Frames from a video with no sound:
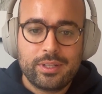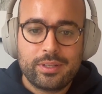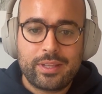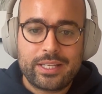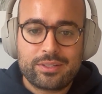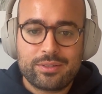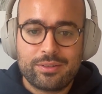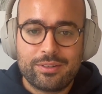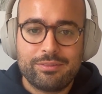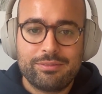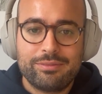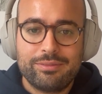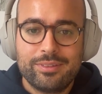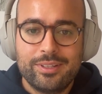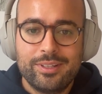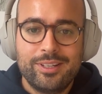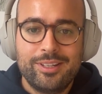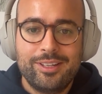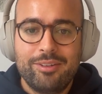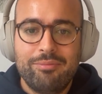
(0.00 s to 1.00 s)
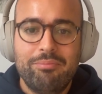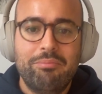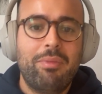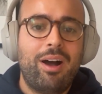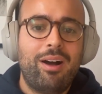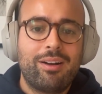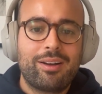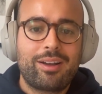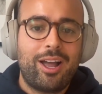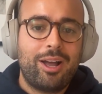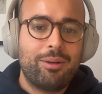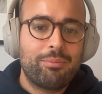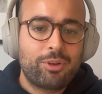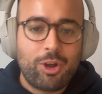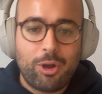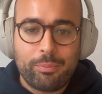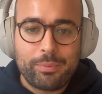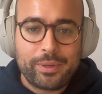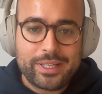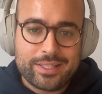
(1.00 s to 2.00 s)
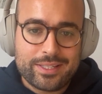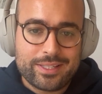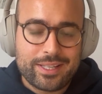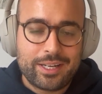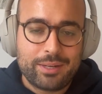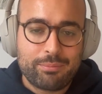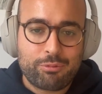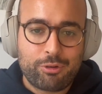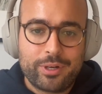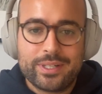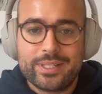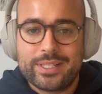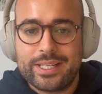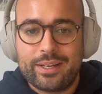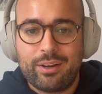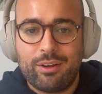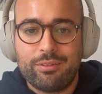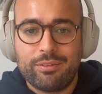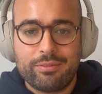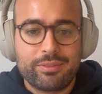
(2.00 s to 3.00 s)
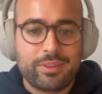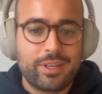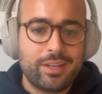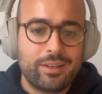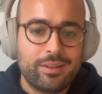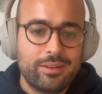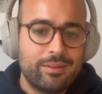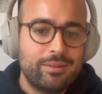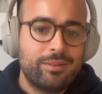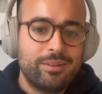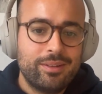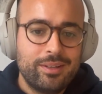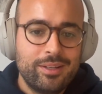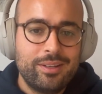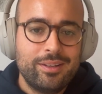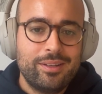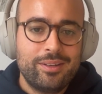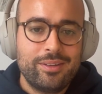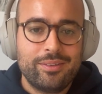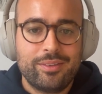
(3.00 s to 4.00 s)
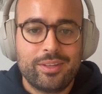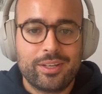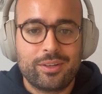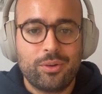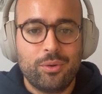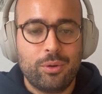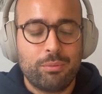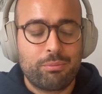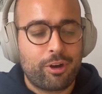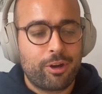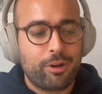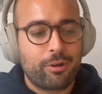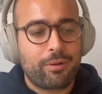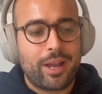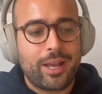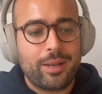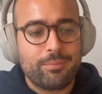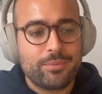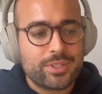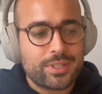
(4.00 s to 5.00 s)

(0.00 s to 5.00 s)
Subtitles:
They sort of mark up copies that are printed off of the core program.